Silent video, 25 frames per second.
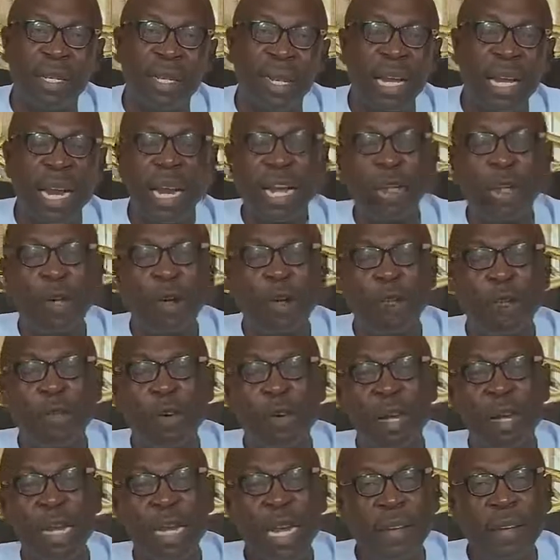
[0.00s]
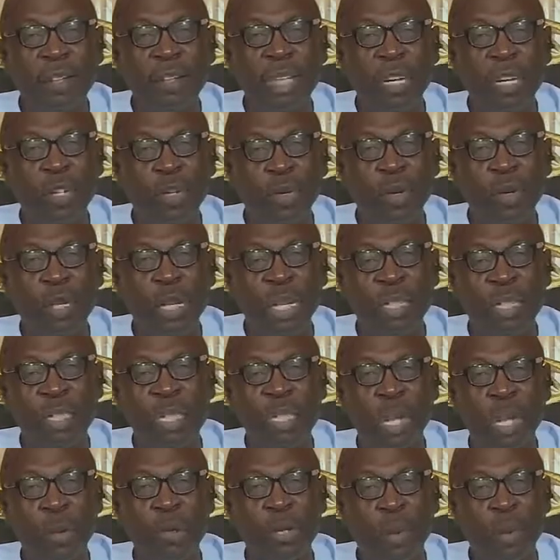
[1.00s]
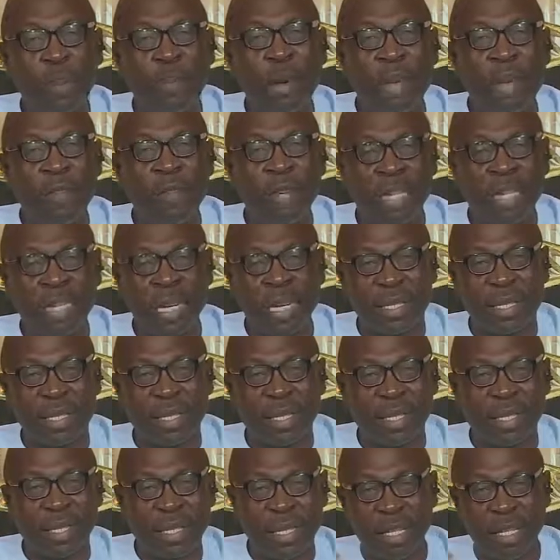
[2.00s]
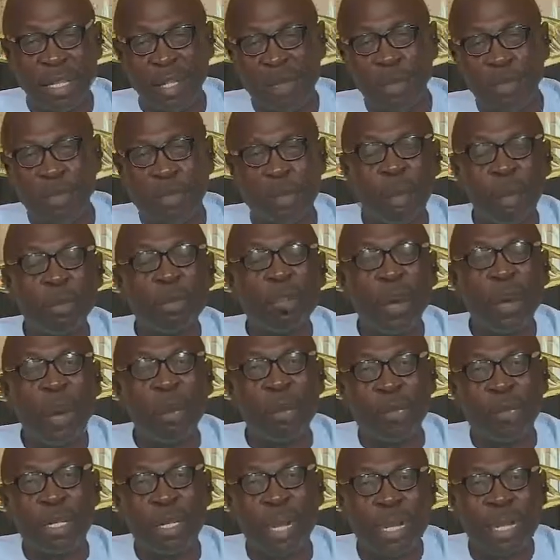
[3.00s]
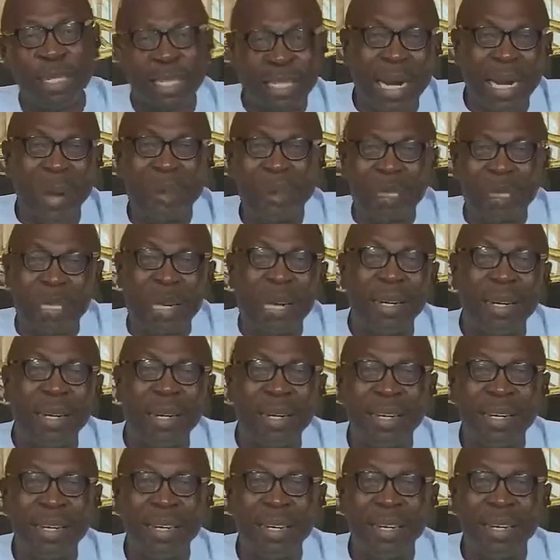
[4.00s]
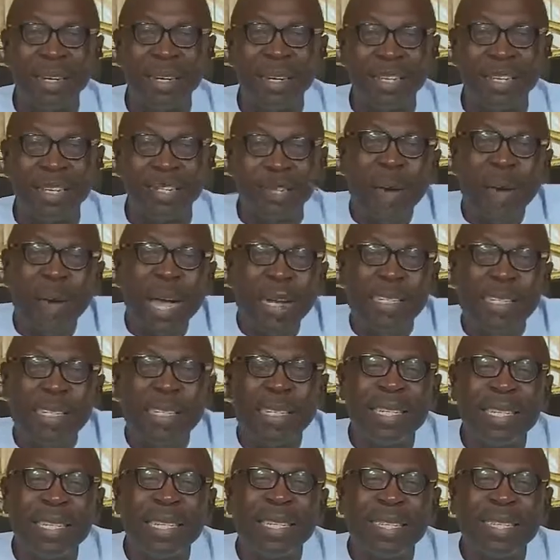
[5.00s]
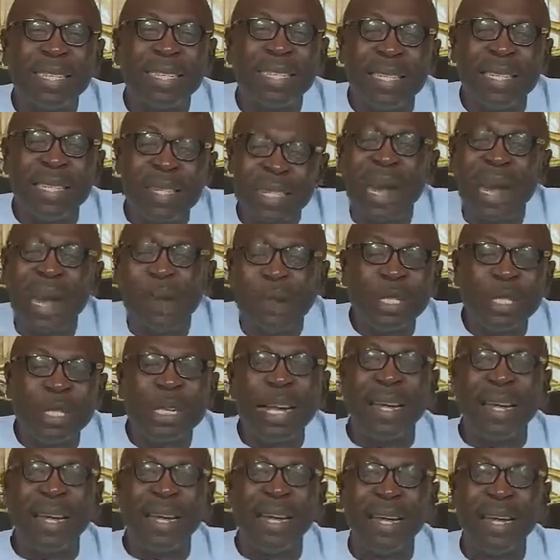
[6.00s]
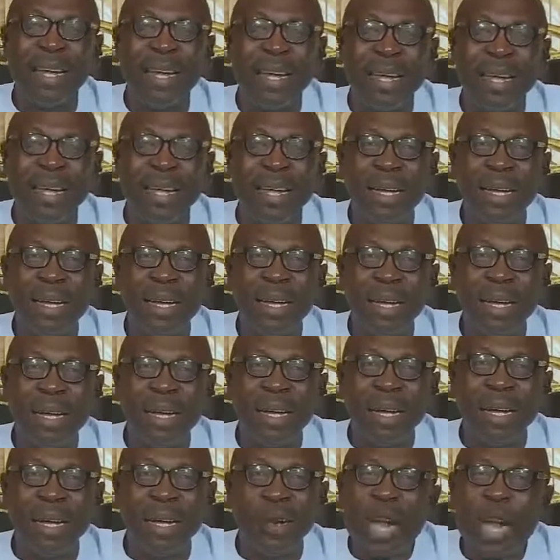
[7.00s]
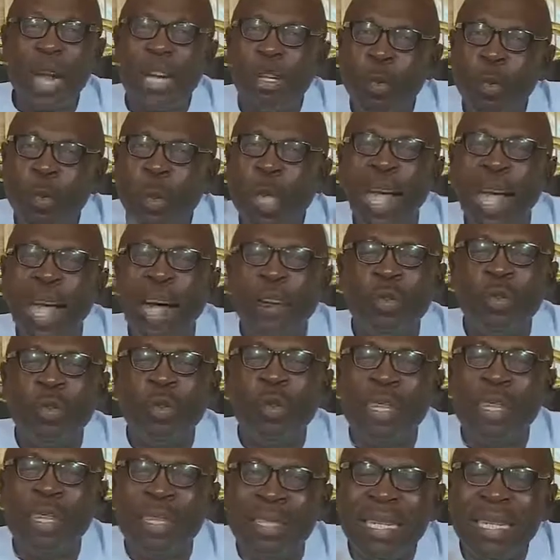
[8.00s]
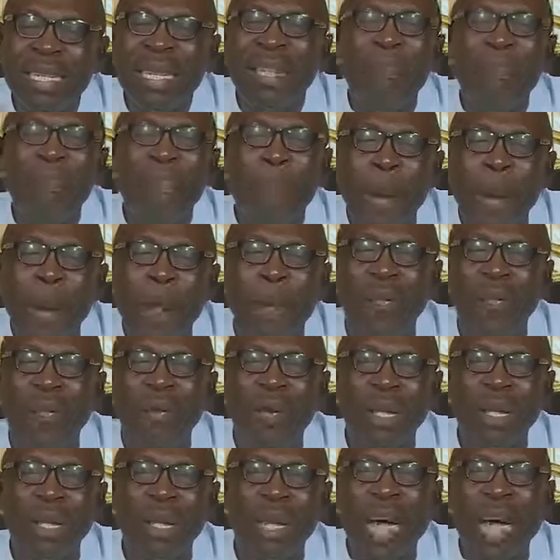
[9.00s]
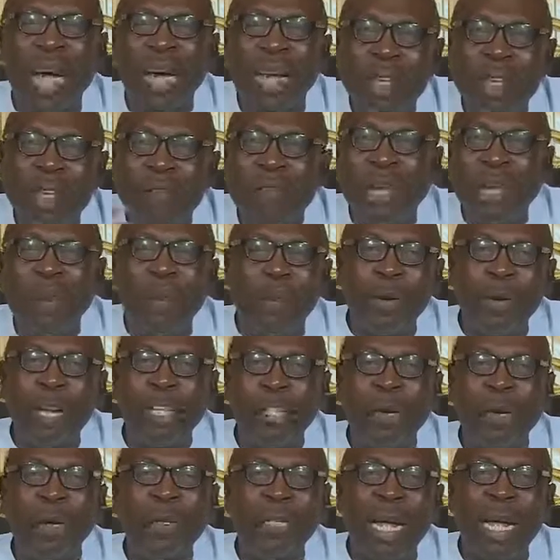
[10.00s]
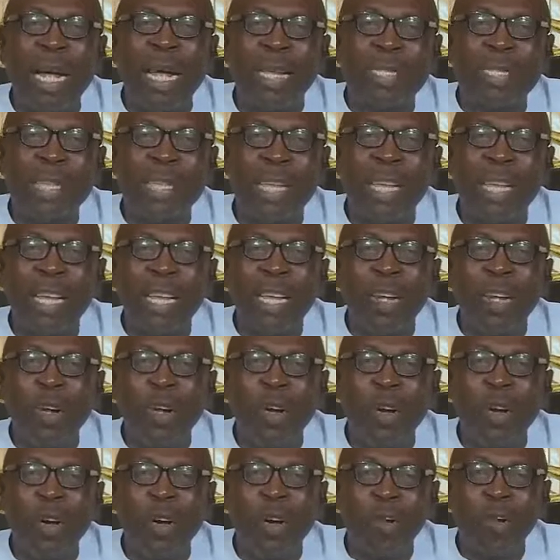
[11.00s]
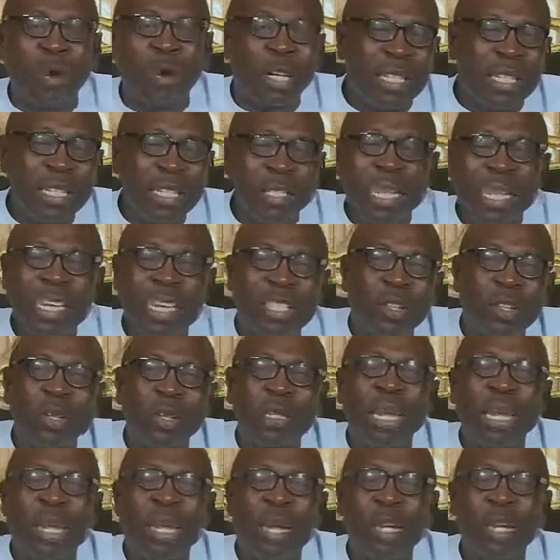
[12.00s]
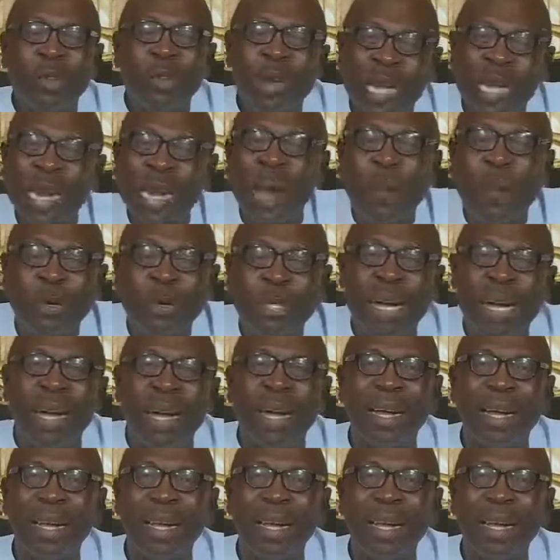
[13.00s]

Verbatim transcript: that the governor left Edo yesterday with a private jet to come to Abuja. It's in Abuja. So why the deceit? It's in Abuja. Why do we have to deceive people and give the impression that, you know, what is there is not there? You are in Abuja.